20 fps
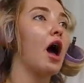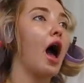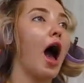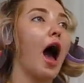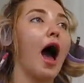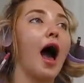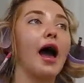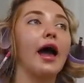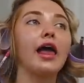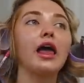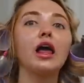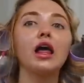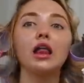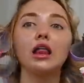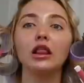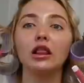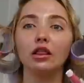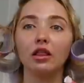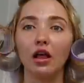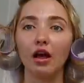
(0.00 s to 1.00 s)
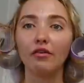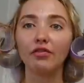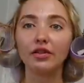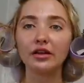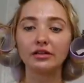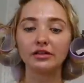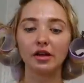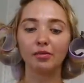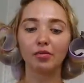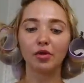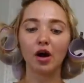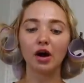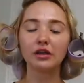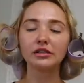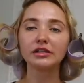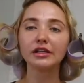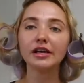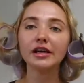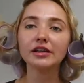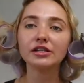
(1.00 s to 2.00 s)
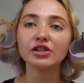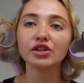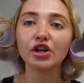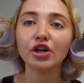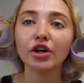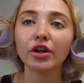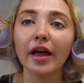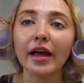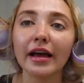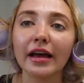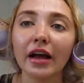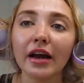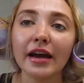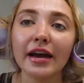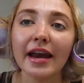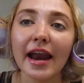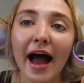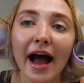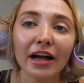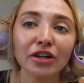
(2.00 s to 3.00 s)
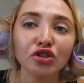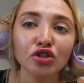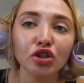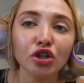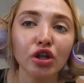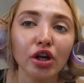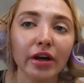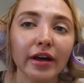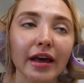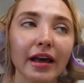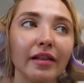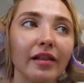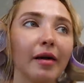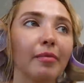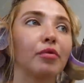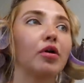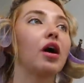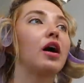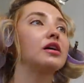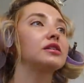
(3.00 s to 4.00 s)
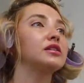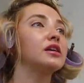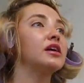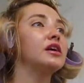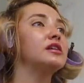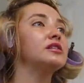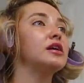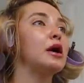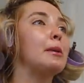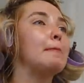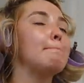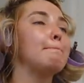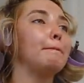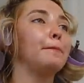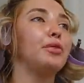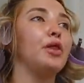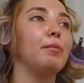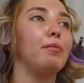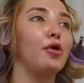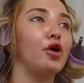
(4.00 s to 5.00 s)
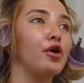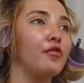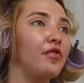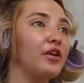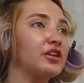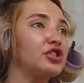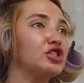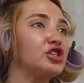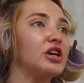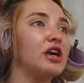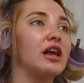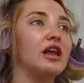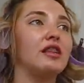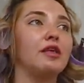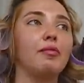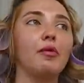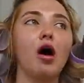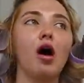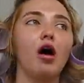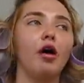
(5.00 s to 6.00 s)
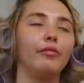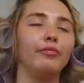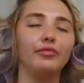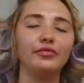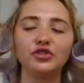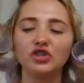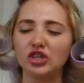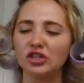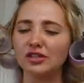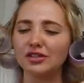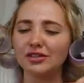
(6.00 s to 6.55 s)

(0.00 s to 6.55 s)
I love these lip glosses. They're like natural looking lip glosses. The perfect sheen. Oh,